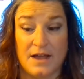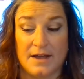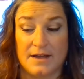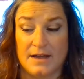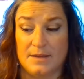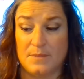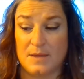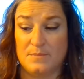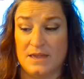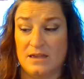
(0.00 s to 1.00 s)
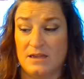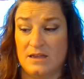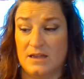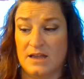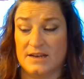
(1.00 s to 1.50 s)
It might
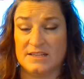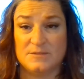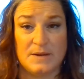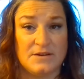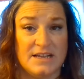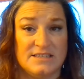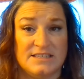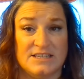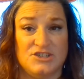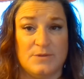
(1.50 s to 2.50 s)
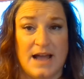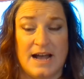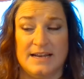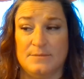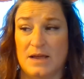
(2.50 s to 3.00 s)
be an experience that you
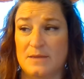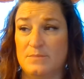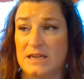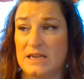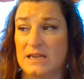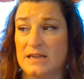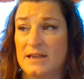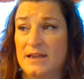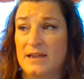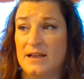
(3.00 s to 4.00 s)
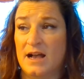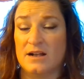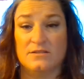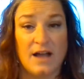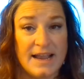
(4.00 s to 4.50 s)
had. It might be a
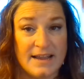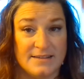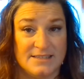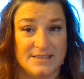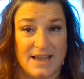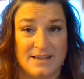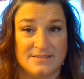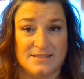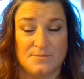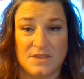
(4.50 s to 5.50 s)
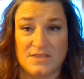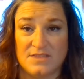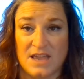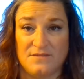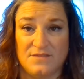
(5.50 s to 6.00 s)
client and something
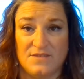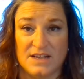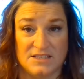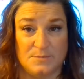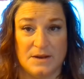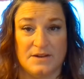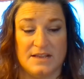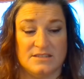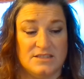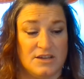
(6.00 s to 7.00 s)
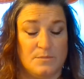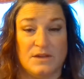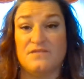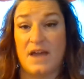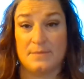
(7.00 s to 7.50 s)
that they've experienced. It could
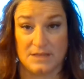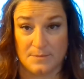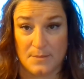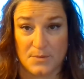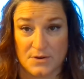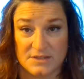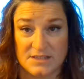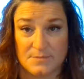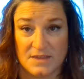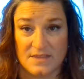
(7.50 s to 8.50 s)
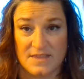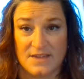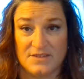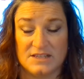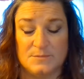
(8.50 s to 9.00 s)
be a family member and something that
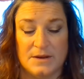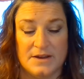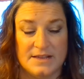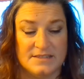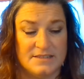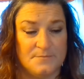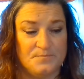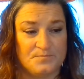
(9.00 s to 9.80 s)
they've experienced.